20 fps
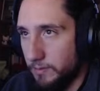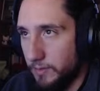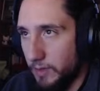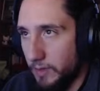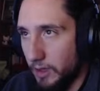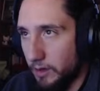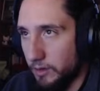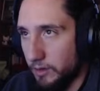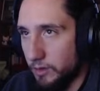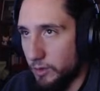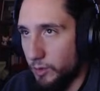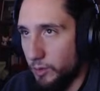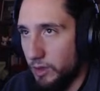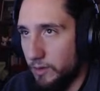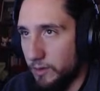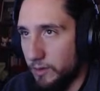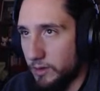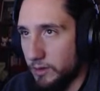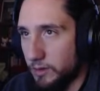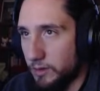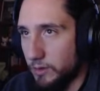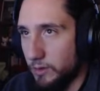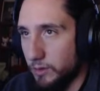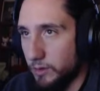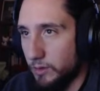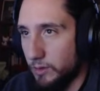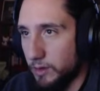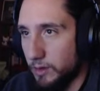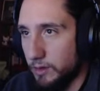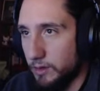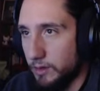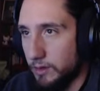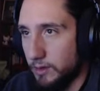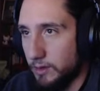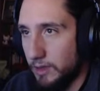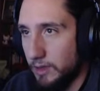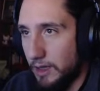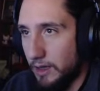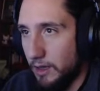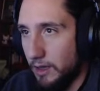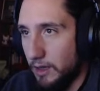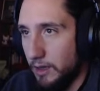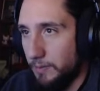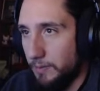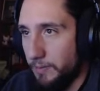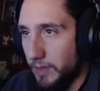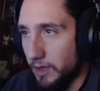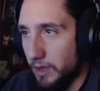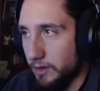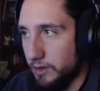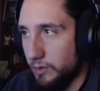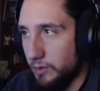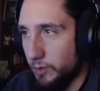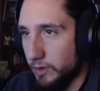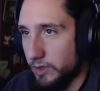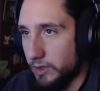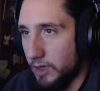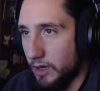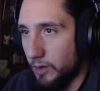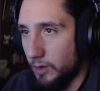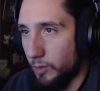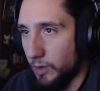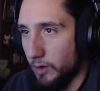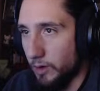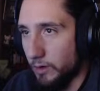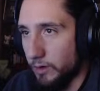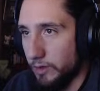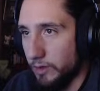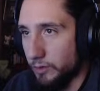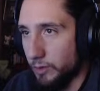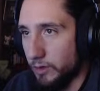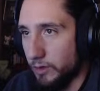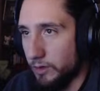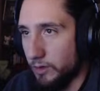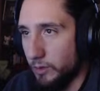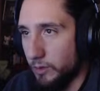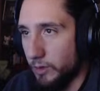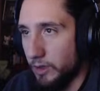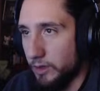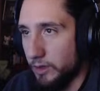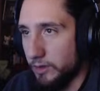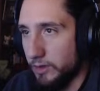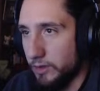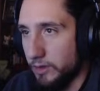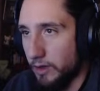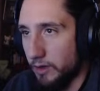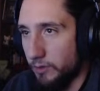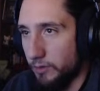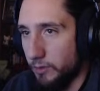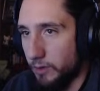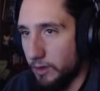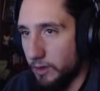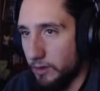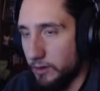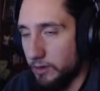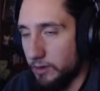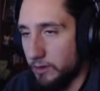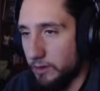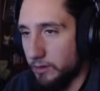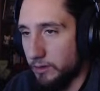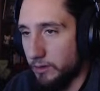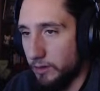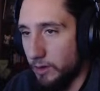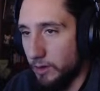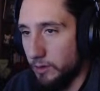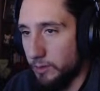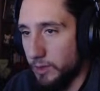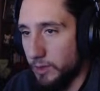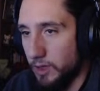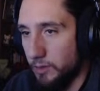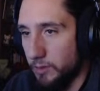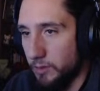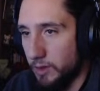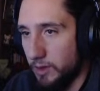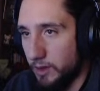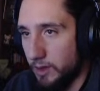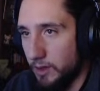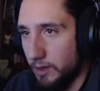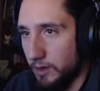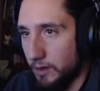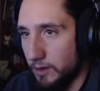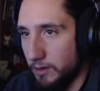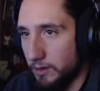Do we even do... Yeah, this is where it's kind of weird because we're doing stuff with load BMP here.